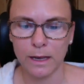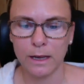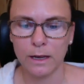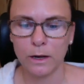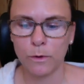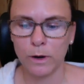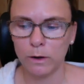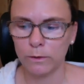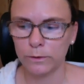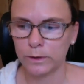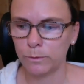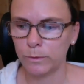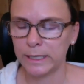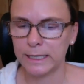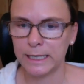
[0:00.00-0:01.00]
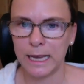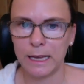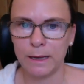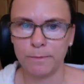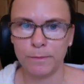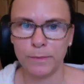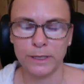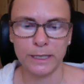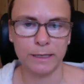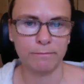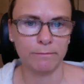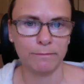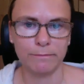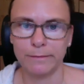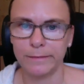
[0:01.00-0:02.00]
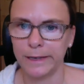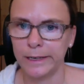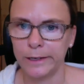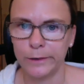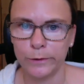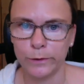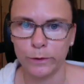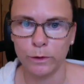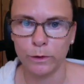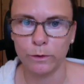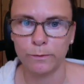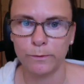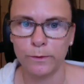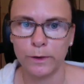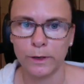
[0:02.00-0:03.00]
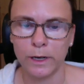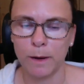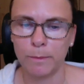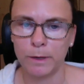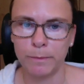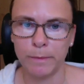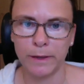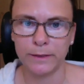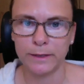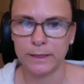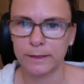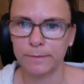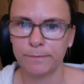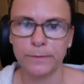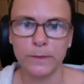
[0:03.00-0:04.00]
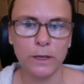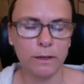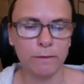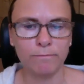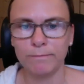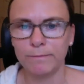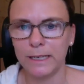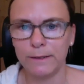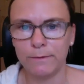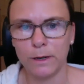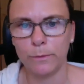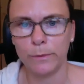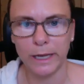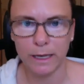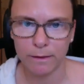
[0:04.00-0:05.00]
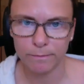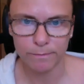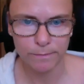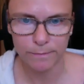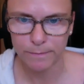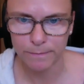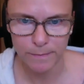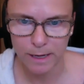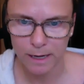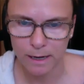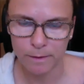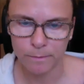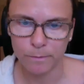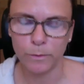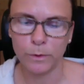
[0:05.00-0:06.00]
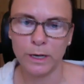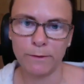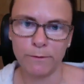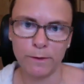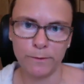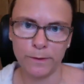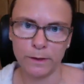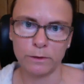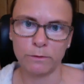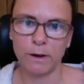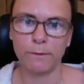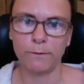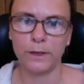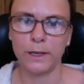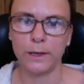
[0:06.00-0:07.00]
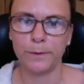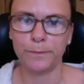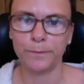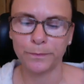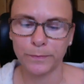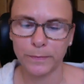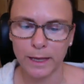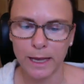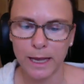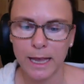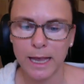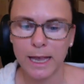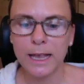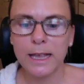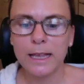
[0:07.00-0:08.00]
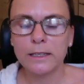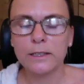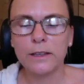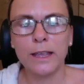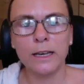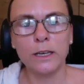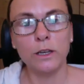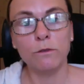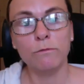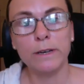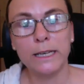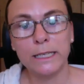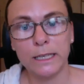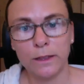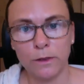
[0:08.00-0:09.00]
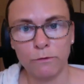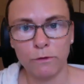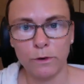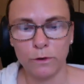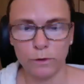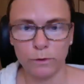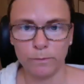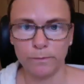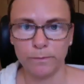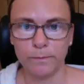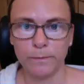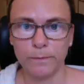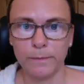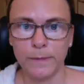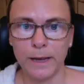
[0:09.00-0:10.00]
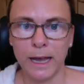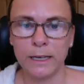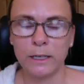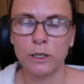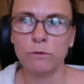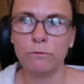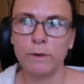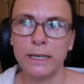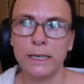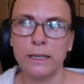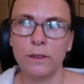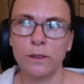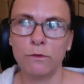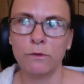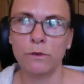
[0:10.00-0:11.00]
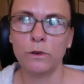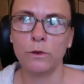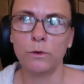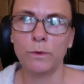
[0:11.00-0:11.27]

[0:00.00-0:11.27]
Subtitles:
Quite often we say, put it in a drawer for a couple of months. You can leave it a week, whatever feels right for you. So then you read it through, and you read it through